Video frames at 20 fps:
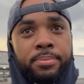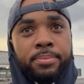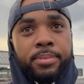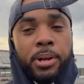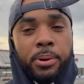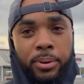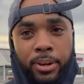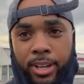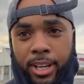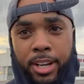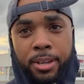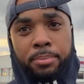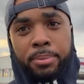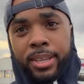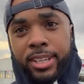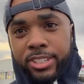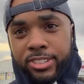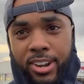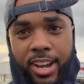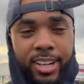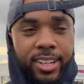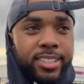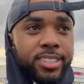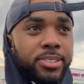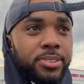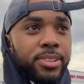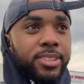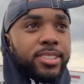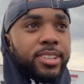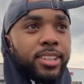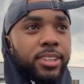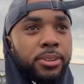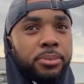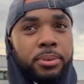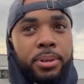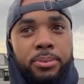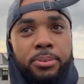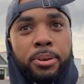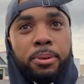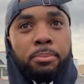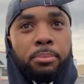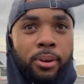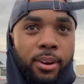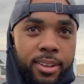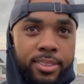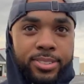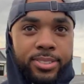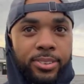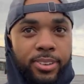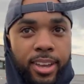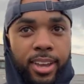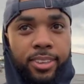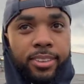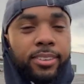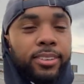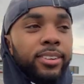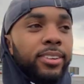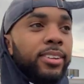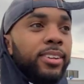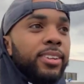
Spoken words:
we're gonna be attracted to each other. We were brought together,